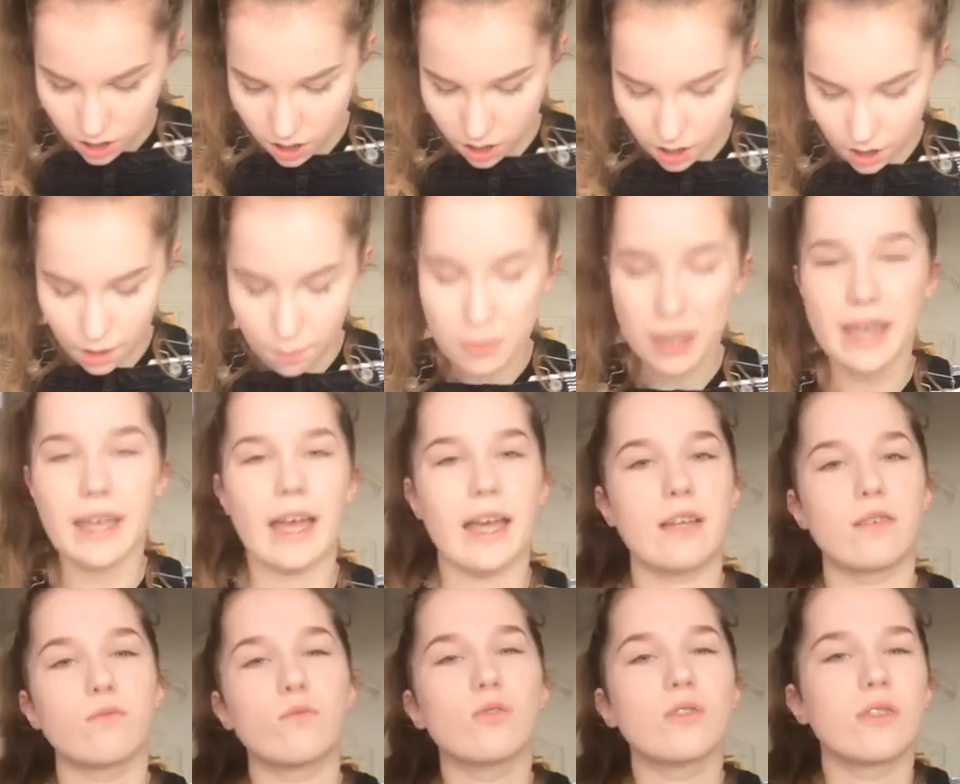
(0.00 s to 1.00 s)
Um,
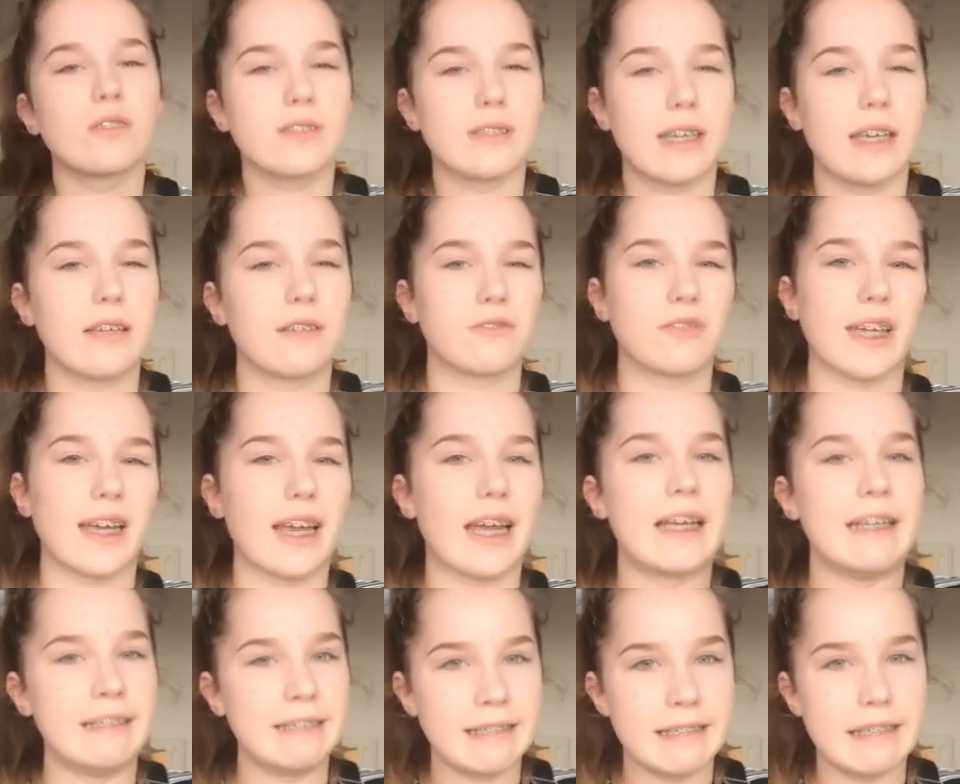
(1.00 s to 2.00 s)
again, wouldn't say it was like a
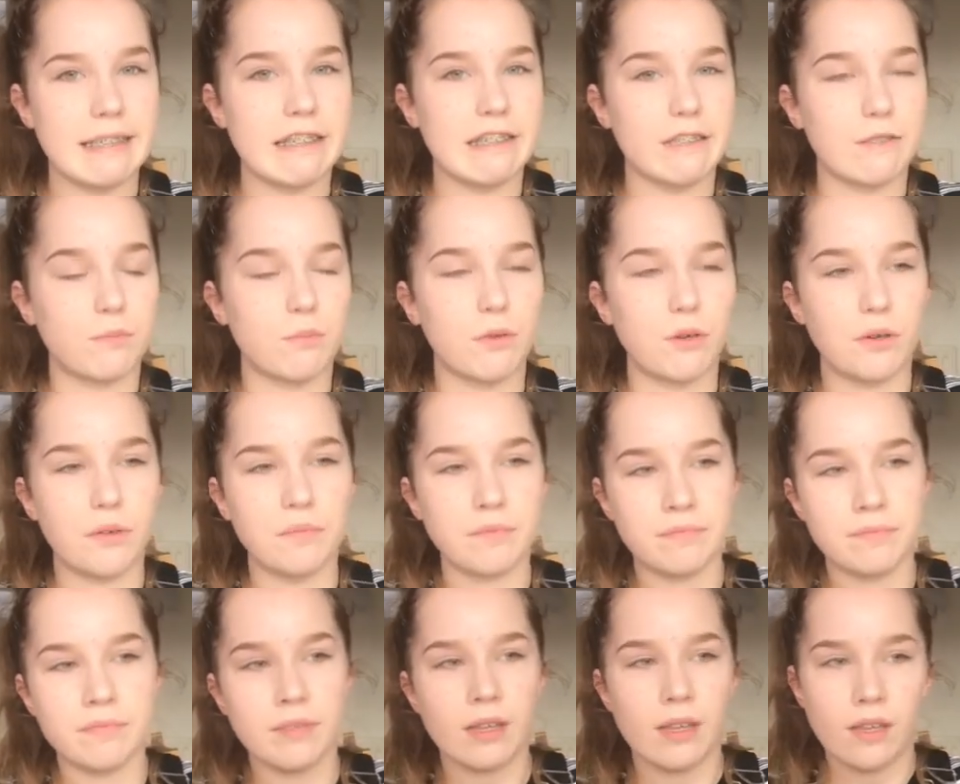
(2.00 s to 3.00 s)
need, but
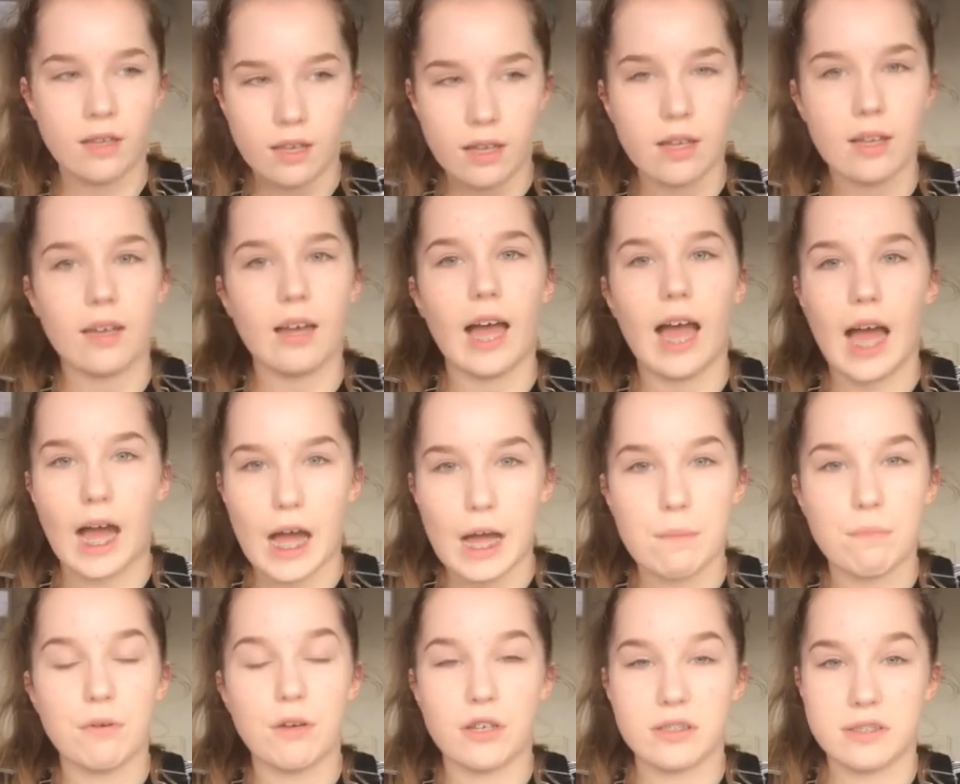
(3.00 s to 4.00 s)
I
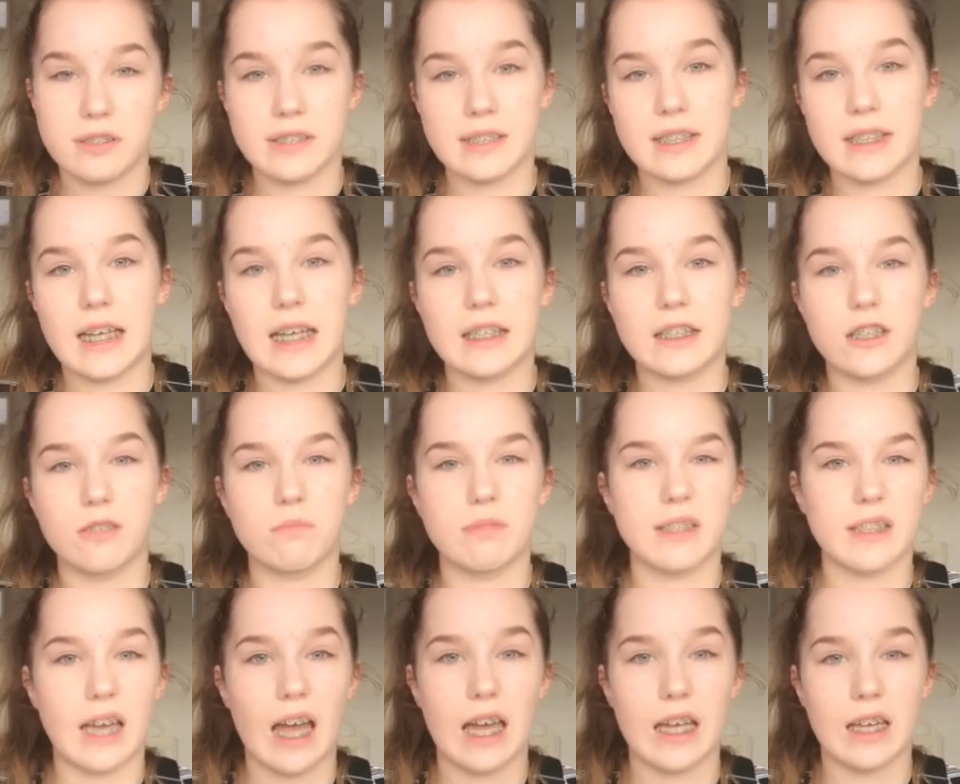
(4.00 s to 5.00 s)
personally like them because
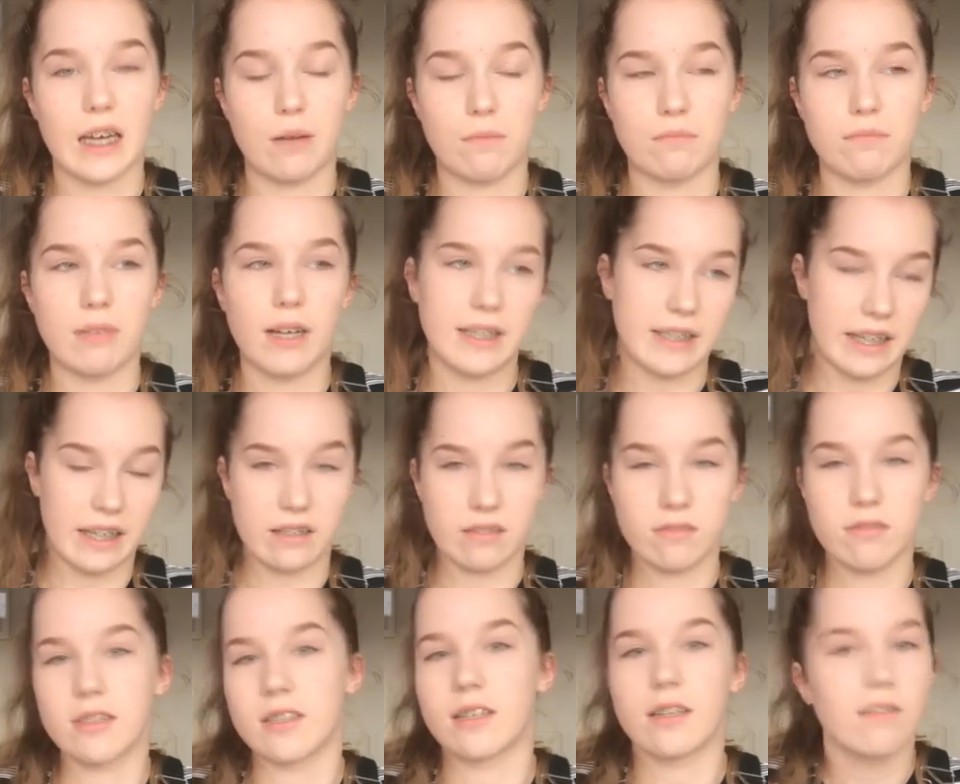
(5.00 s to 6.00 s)
I am a
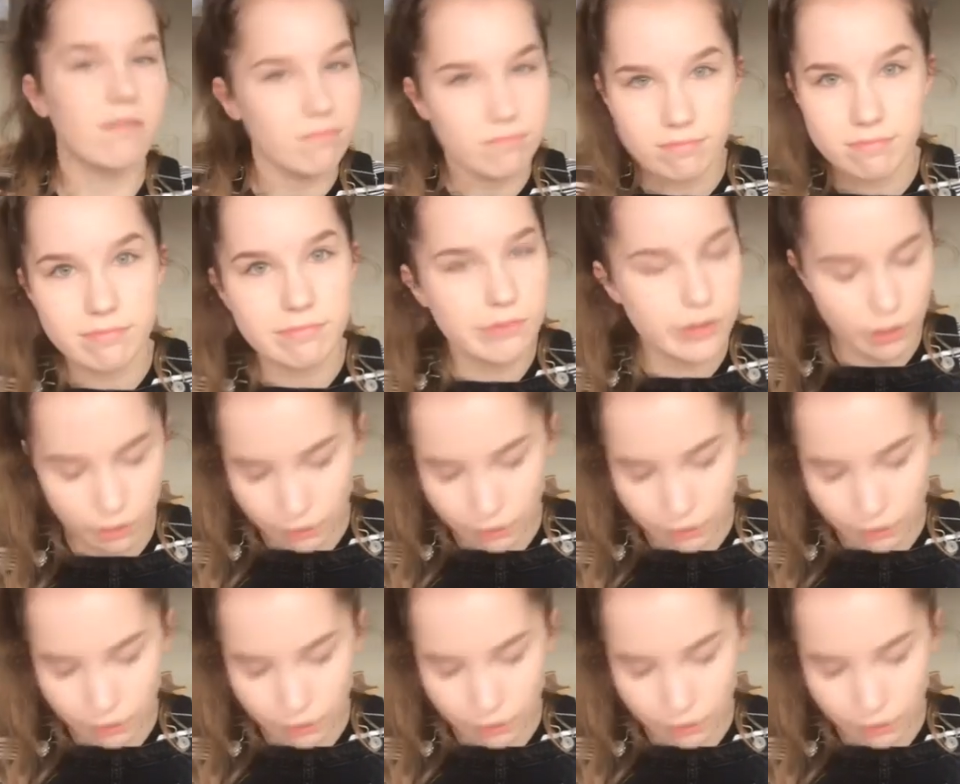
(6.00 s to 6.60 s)
dancer. So